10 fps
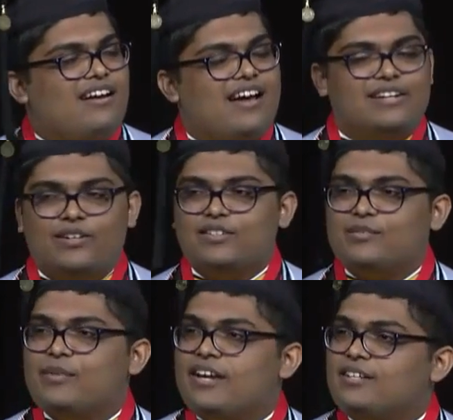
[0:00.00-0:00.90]
And he looked
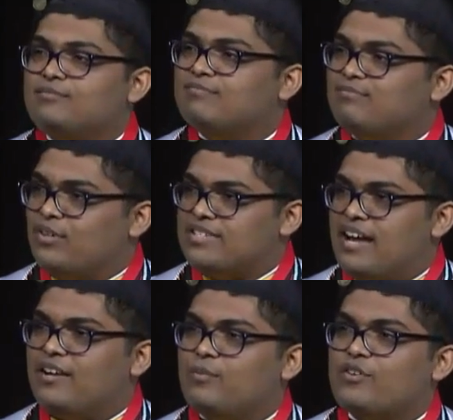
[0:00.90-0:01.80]
at me, put his
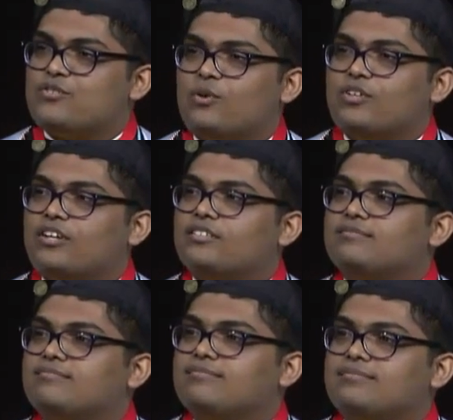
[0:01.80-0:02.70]
hand on my shoulder,
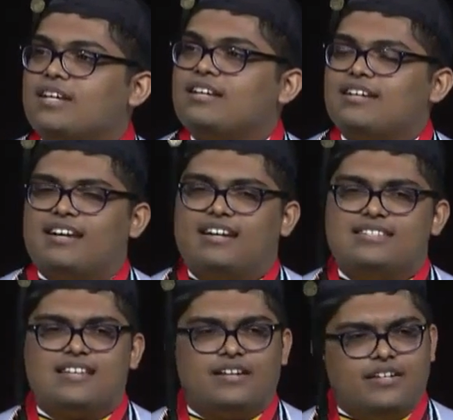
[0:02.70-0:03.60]
and
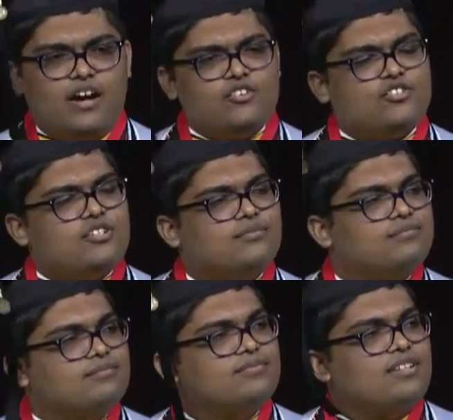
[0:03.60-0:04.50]
said, "Yash,
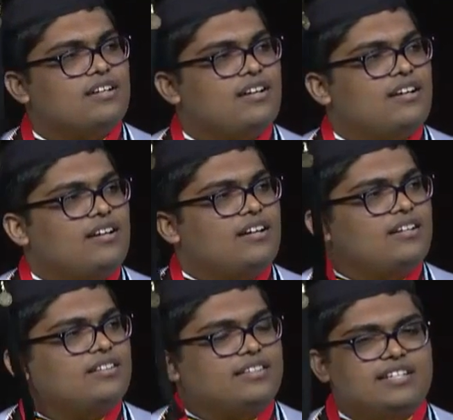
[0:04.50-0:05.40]

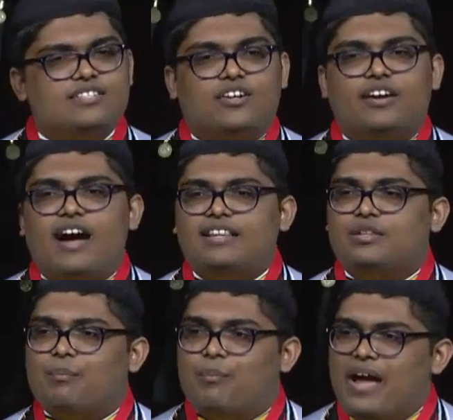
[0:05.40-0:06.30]
these are not
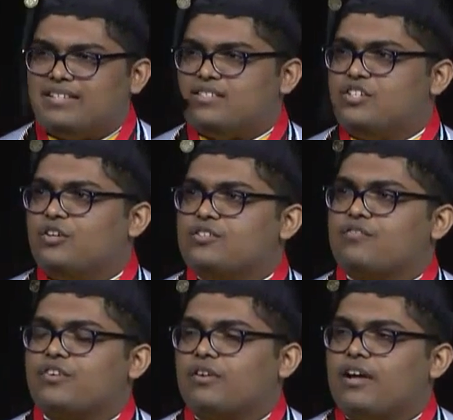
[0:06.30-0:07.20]
the best years
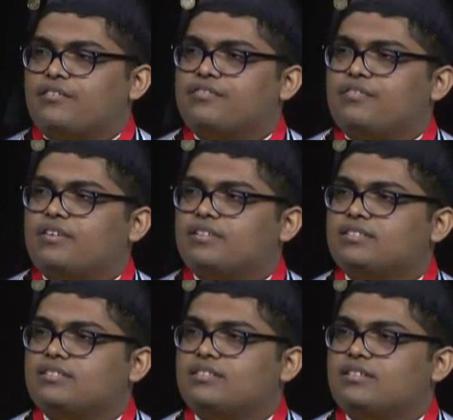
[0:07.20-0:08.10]
of your life.
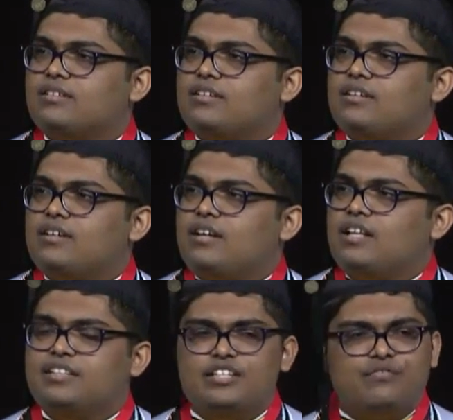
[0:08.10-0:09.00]

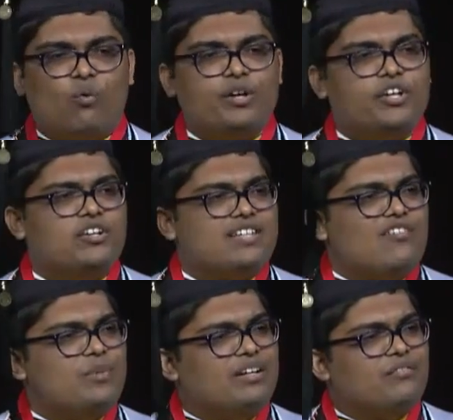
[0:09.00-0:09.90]
These 4 years
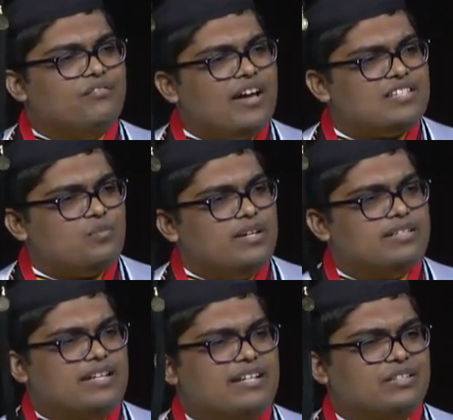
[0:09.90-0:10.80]
have been an
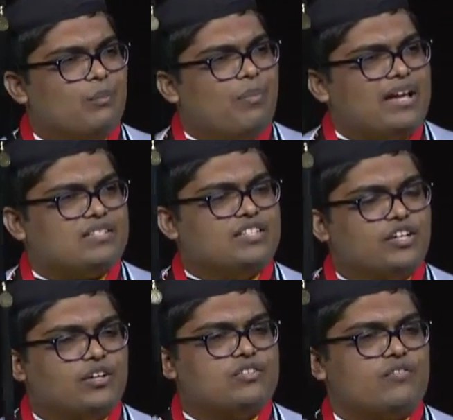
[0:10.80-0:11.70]
investment into the best
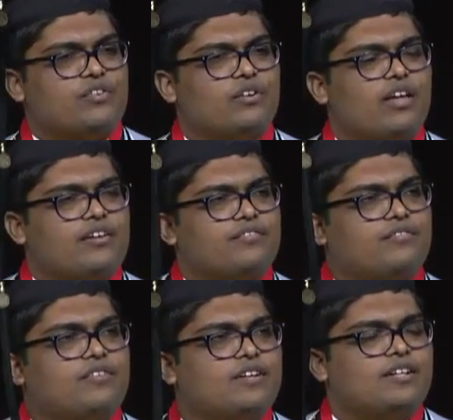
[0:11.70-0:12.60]
years of your life."